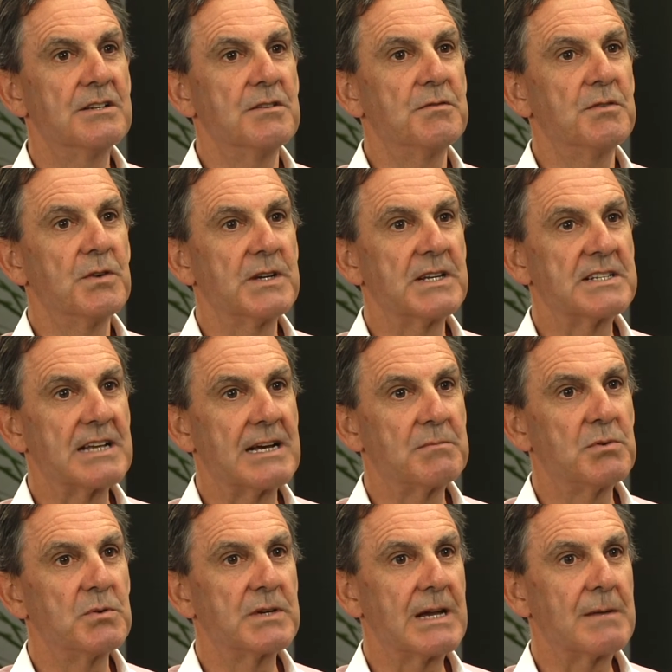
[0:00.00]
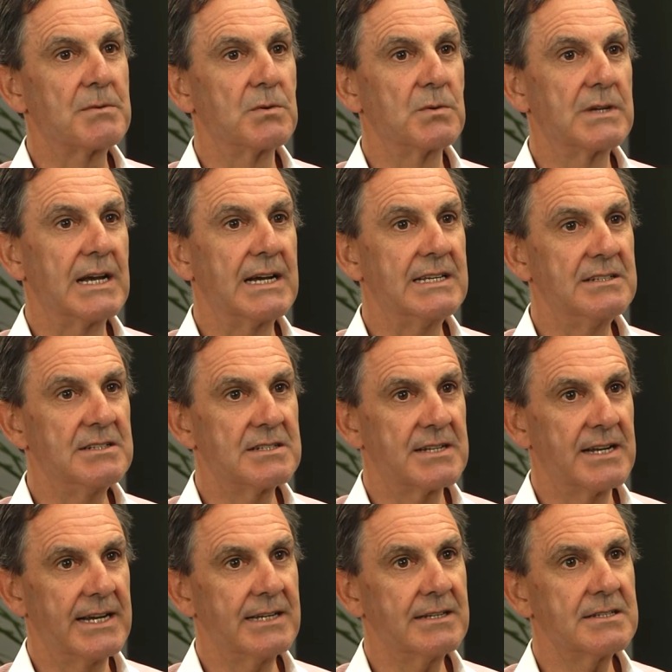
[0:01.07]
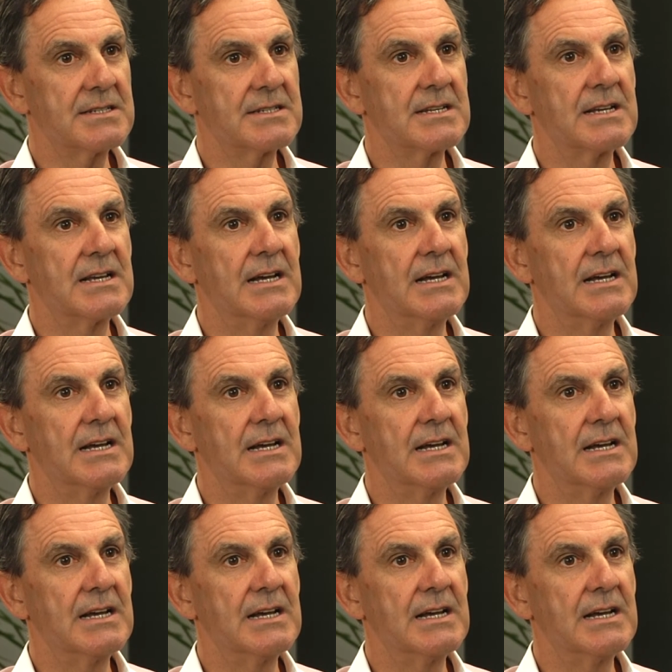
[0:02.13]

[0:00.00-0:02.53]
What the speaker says: For example, capital gains tax,